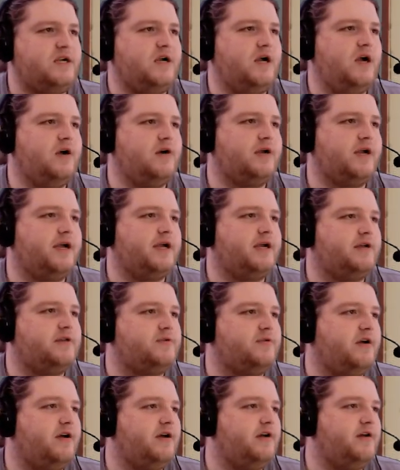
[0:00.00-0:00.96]
Okay,
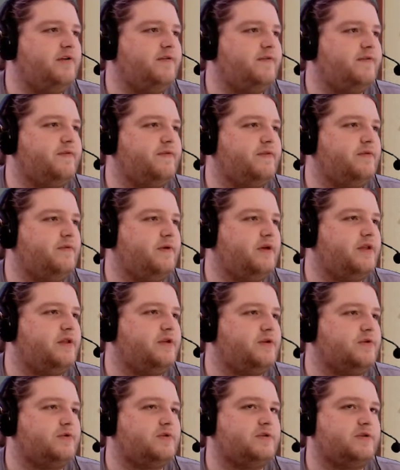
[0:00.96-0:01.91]
twelve with
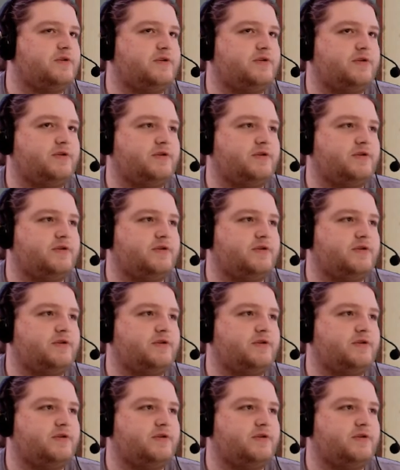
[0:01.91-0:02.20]
short swords. So